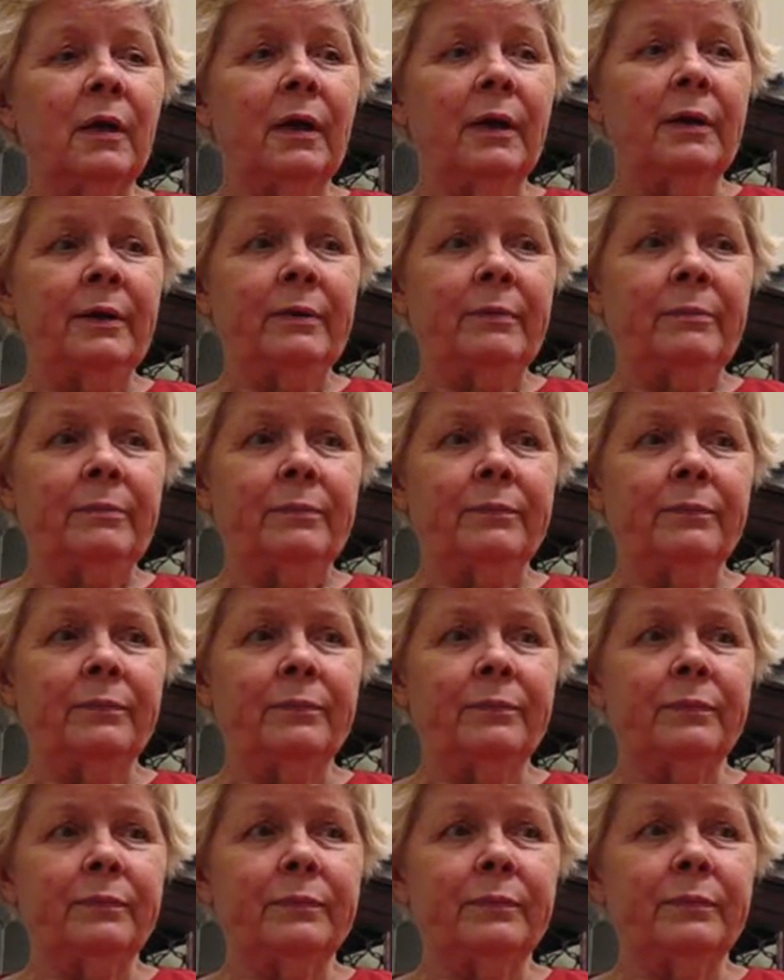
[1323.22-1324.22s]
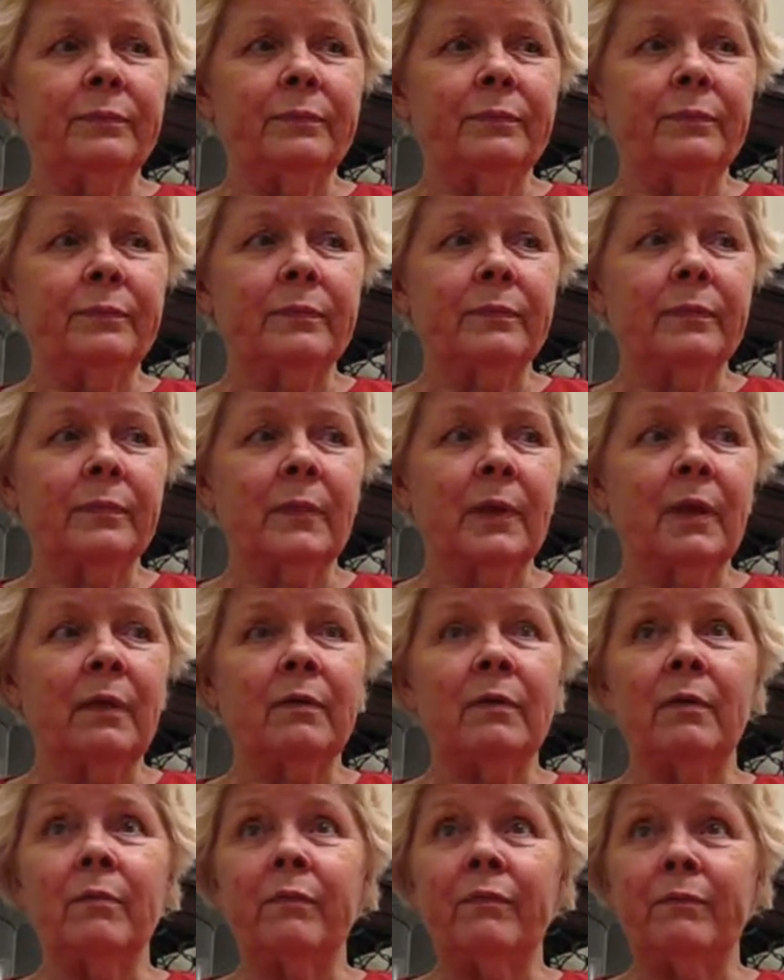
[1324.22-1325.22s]
and
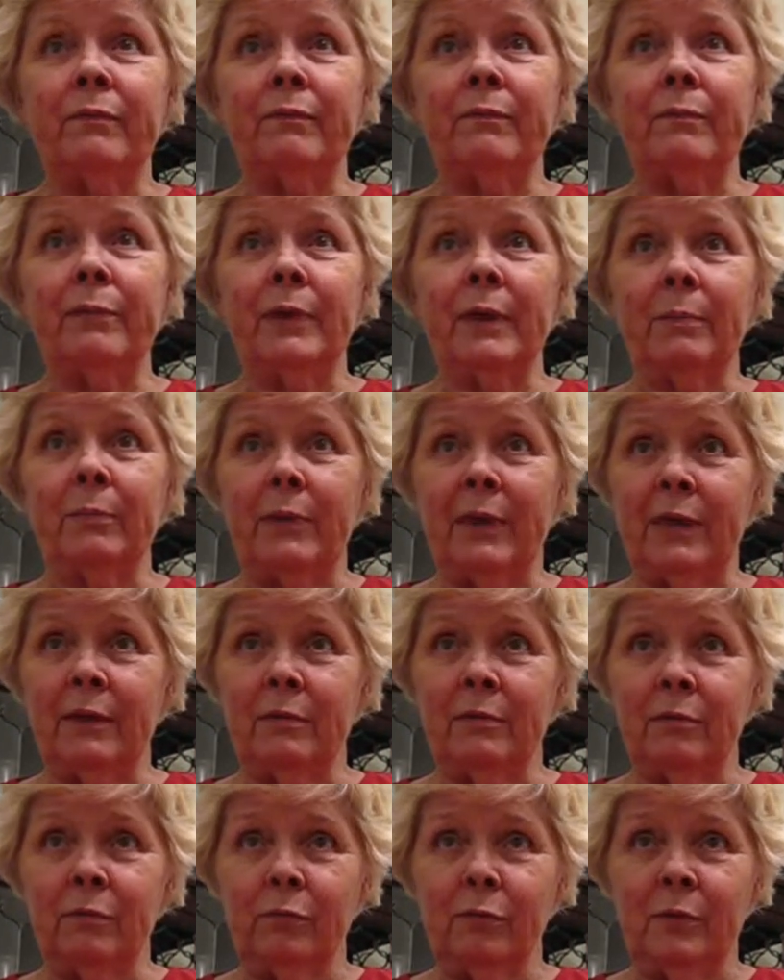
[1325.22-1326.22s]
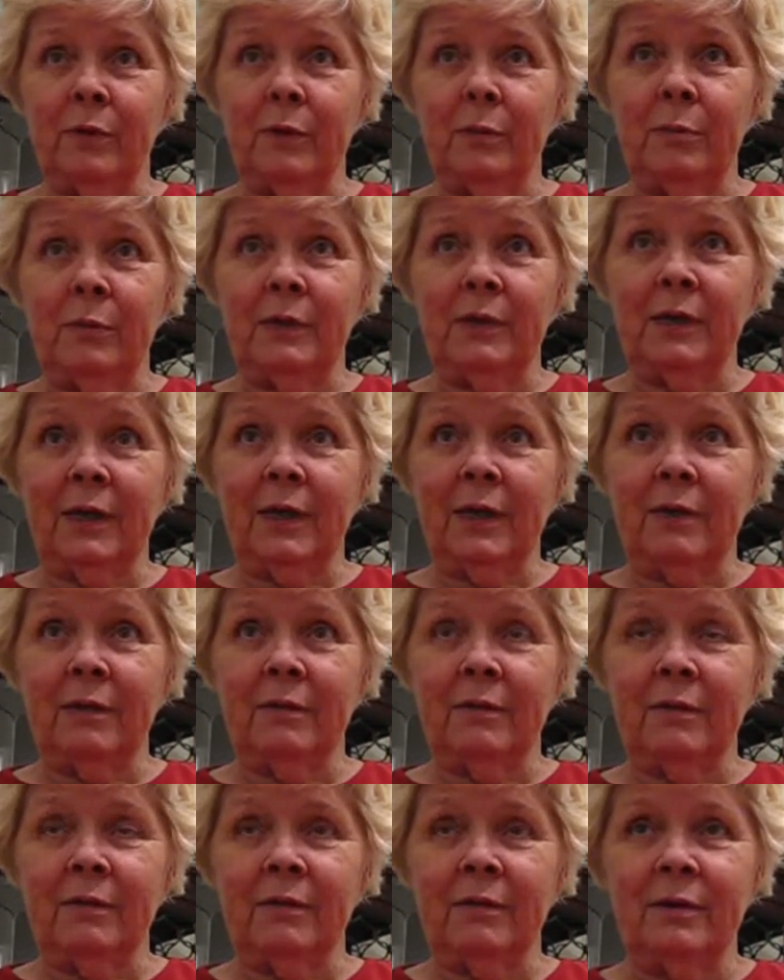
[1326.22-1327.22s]
then big bands would come into
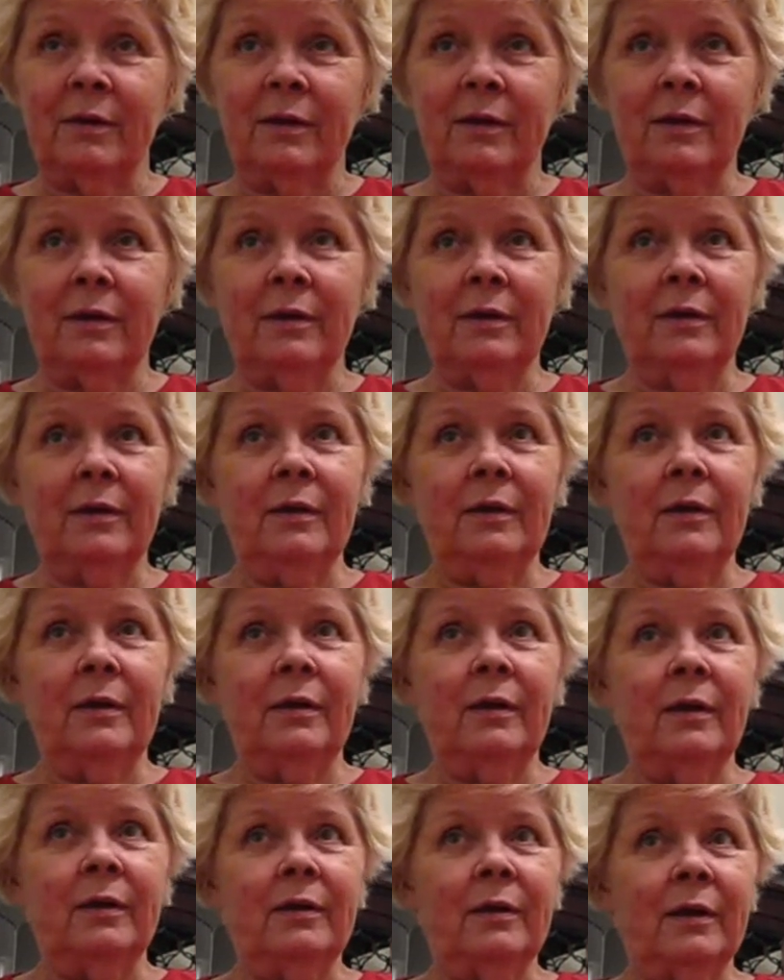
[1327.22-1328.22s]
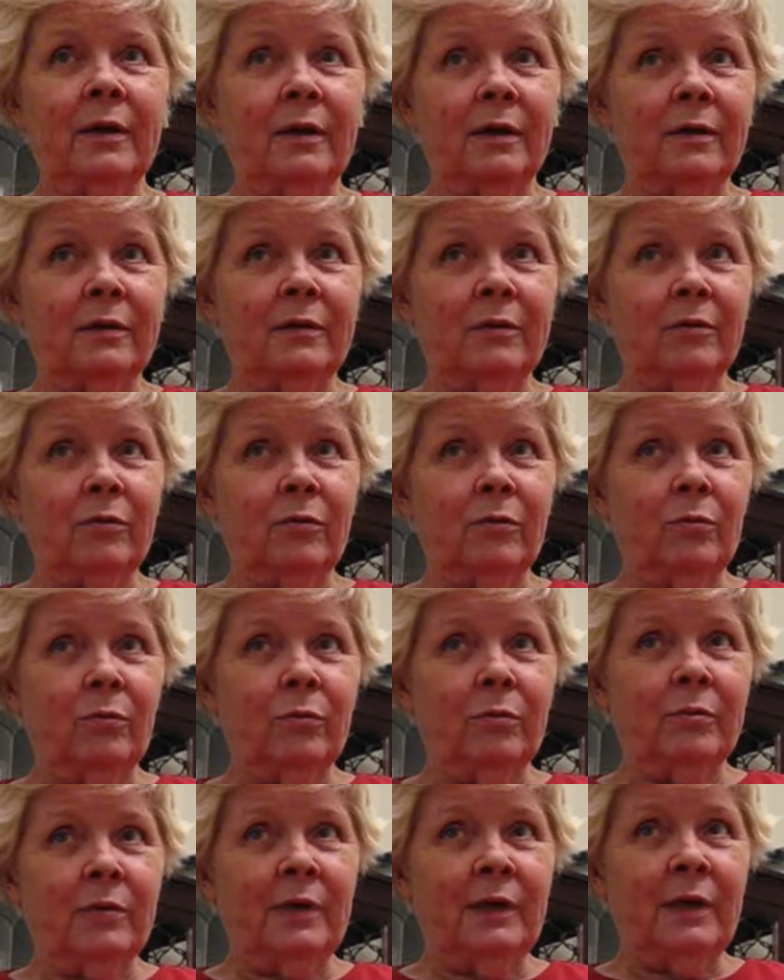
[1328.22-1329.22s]
Kansas City, and I got to go.
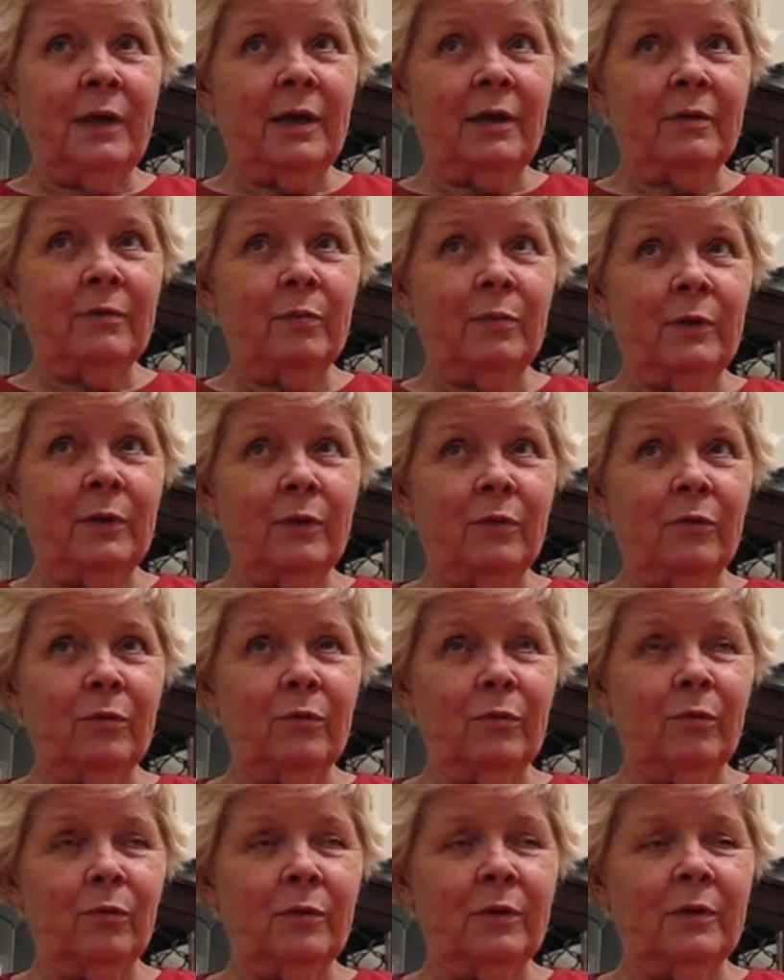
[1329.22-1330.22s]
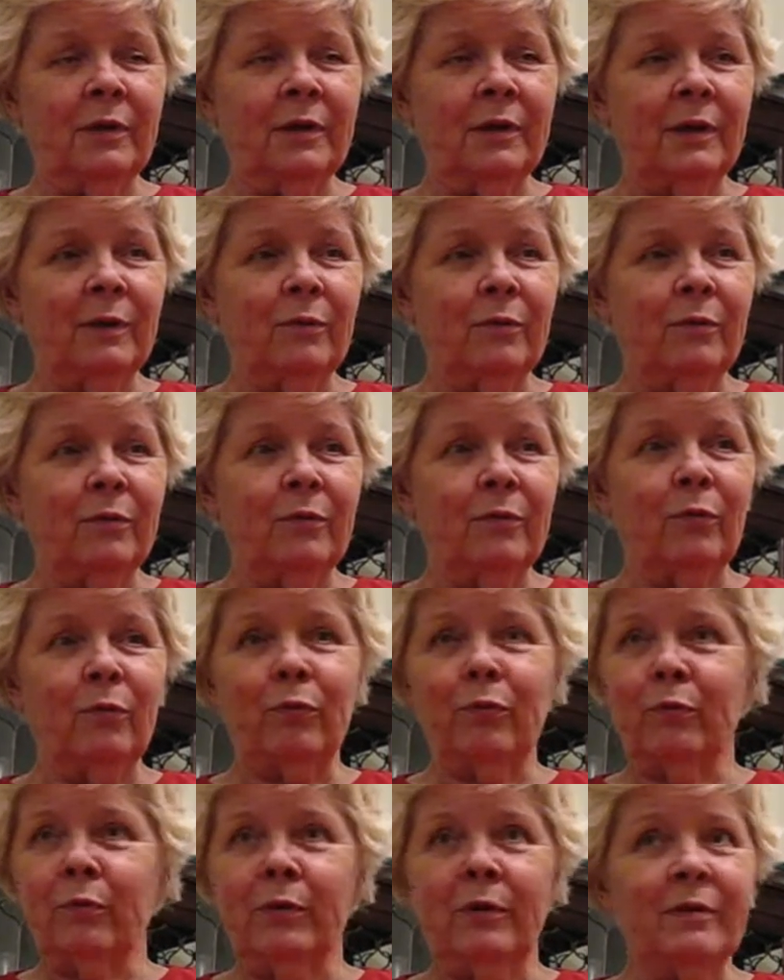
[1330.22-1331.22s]
He asked me to go to one, and I was so
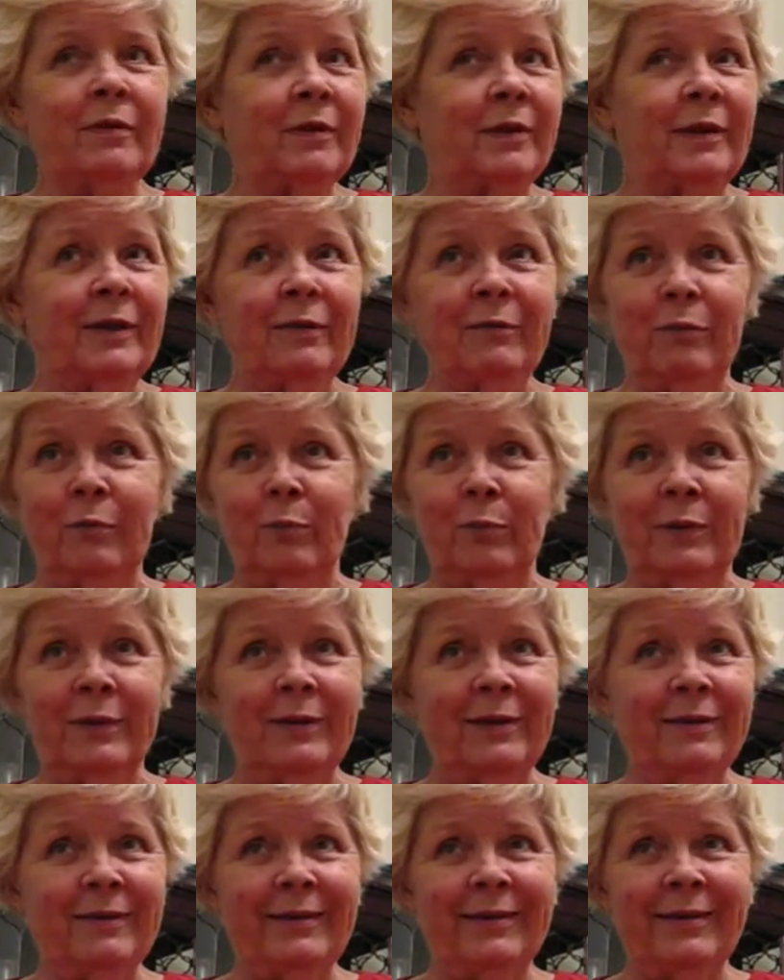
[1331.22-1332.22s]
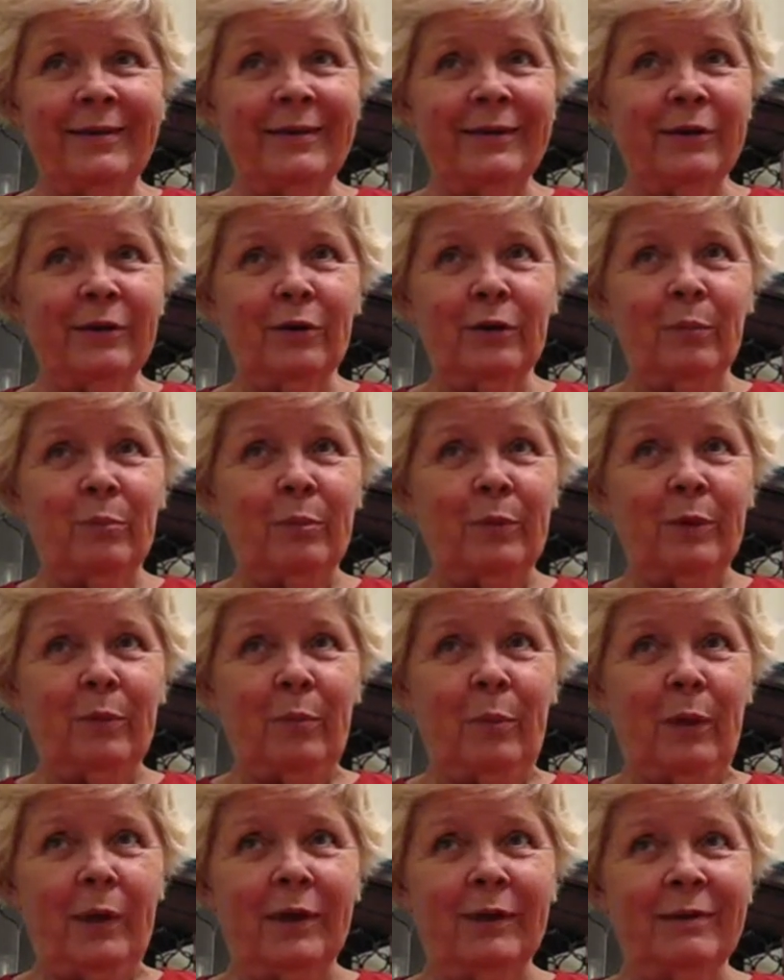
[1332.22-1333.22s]
thrilled because I'd never been to see a big
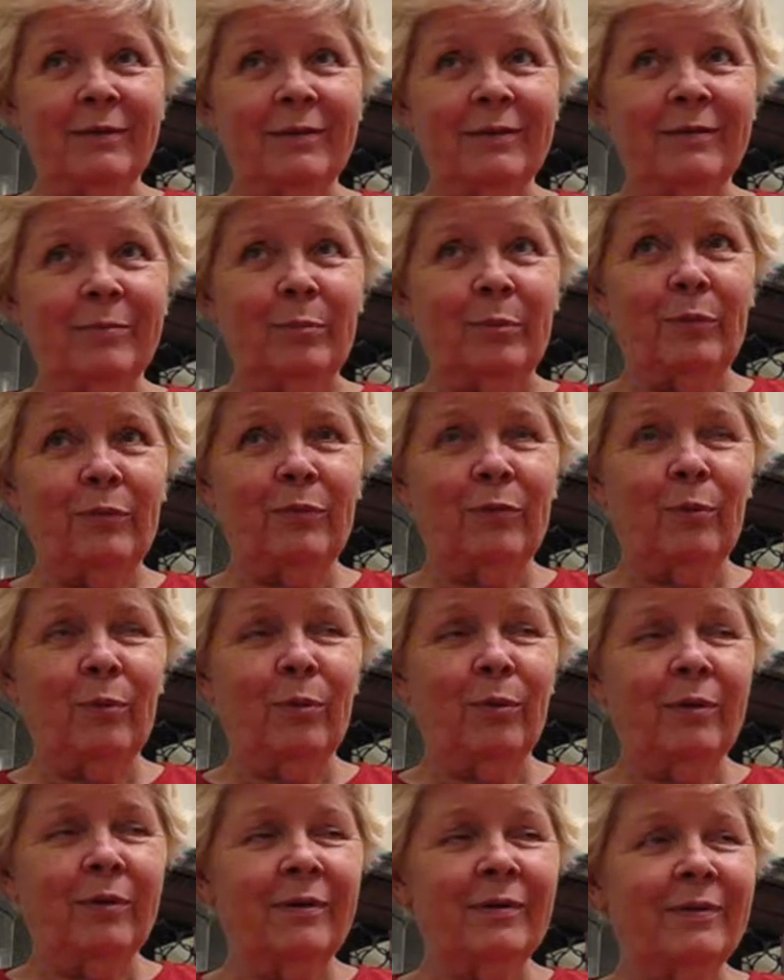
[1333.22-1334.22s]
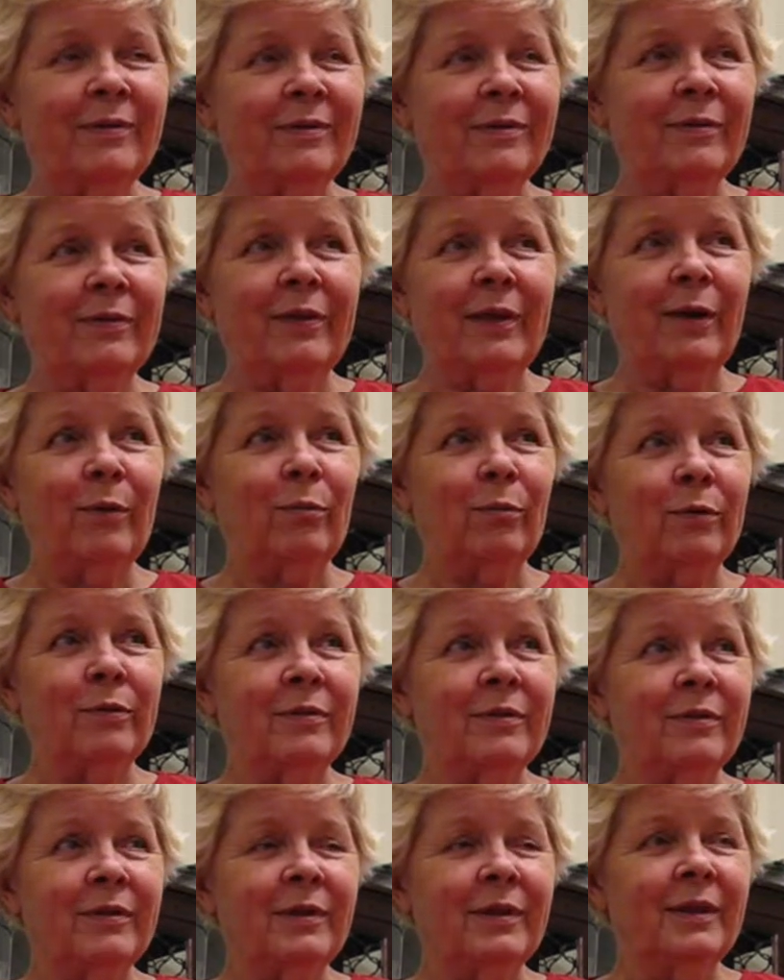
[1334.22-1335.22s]
band before. So that
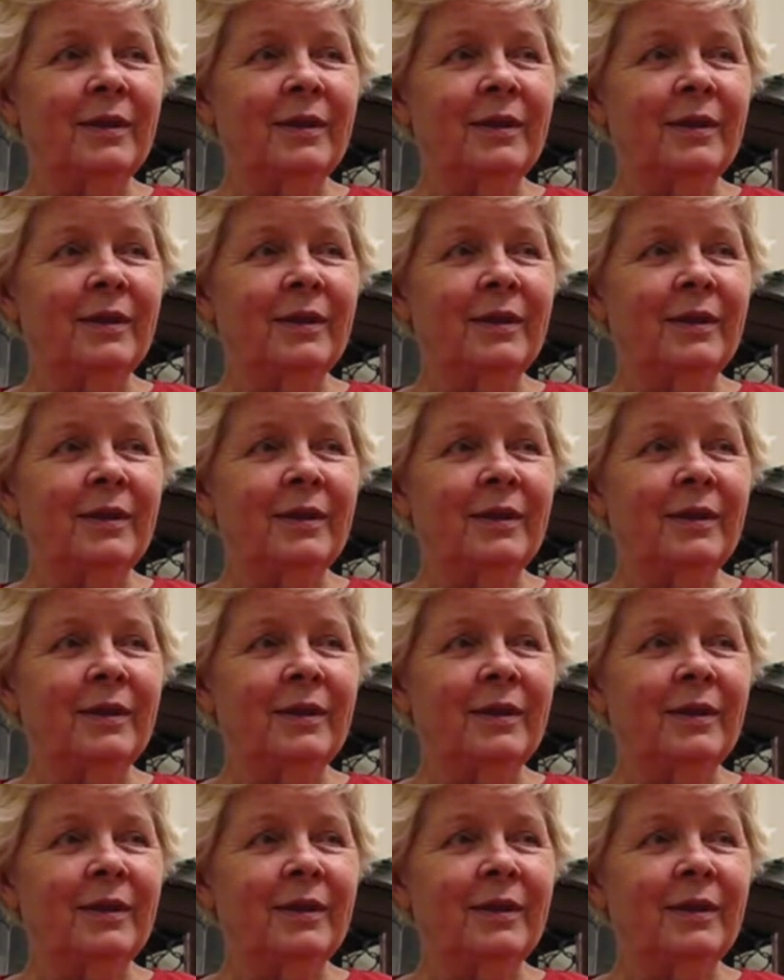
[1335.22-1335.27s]
was.